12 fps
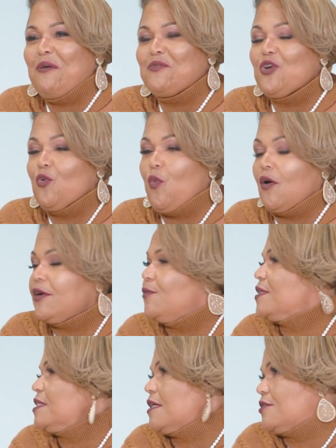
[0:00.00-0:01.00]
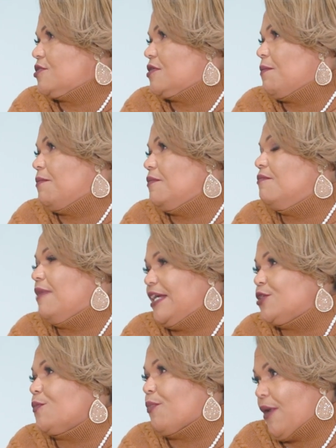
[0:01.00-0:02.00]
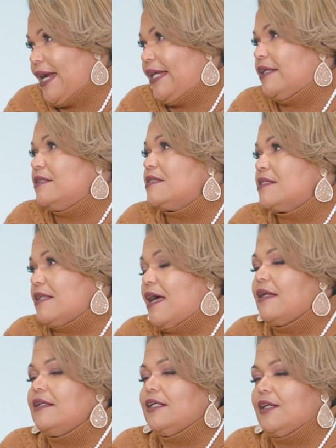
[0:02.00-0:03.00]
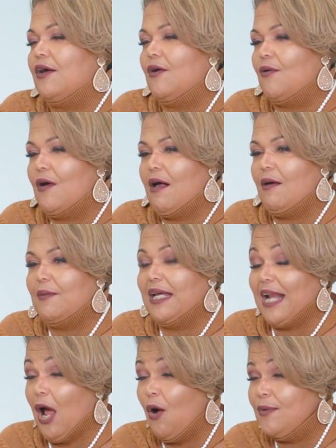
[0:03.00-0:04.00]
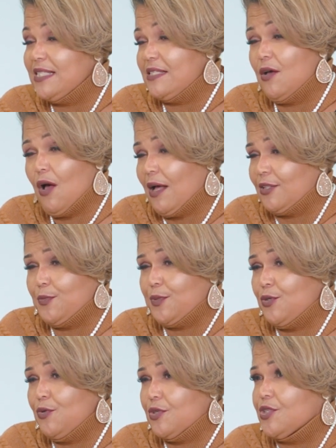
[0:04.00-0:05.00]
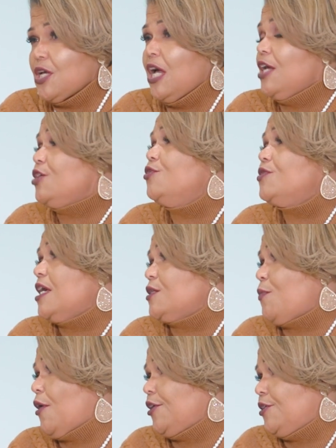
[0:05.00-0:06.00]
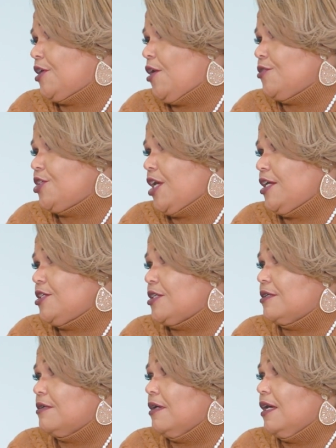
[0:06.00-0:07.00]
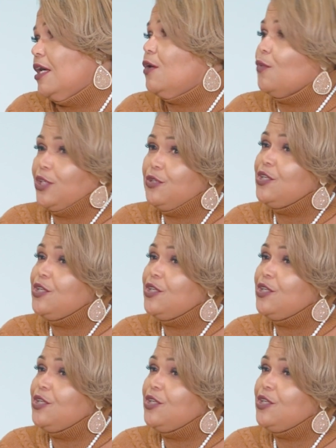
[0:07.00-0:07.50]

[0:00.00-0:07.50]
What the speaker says: you're working with some major brands that, and I always tell entrepreneurs, use it as part of your negotiation. When you